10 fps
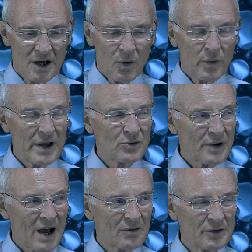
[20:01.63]
we
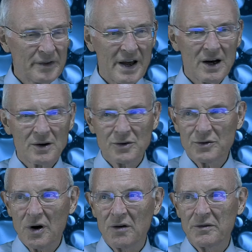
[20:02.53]
traveled there and
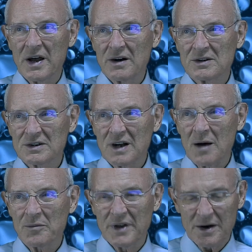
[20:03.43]
drove there and
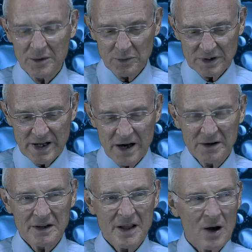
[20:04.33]
stopped there and went down
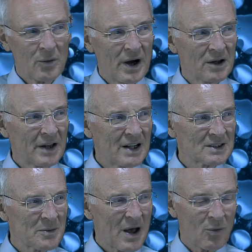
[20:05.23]
into that well and had
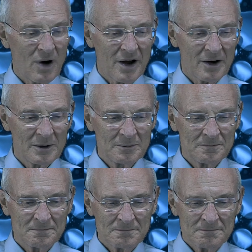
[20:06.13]
some of that water.
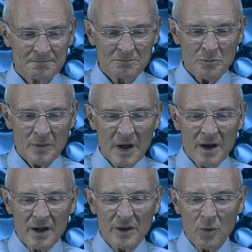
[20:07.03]

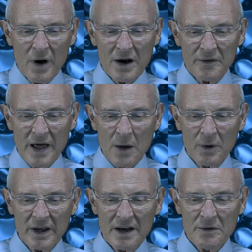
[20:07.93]
The water that I will
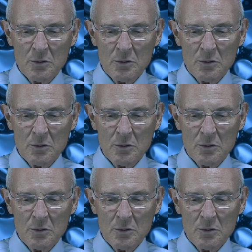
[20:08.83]
give him